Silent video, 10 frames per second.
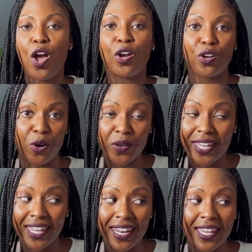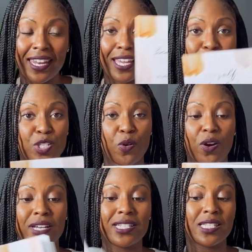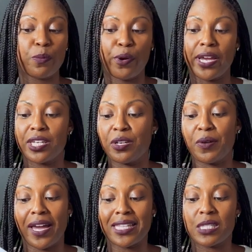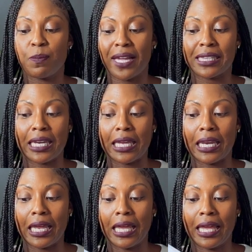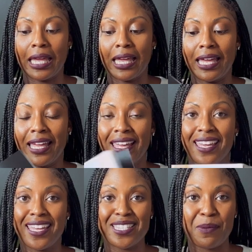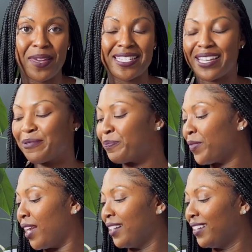Go get it. It's yours. It's brand new. I inspected it. It's amazing.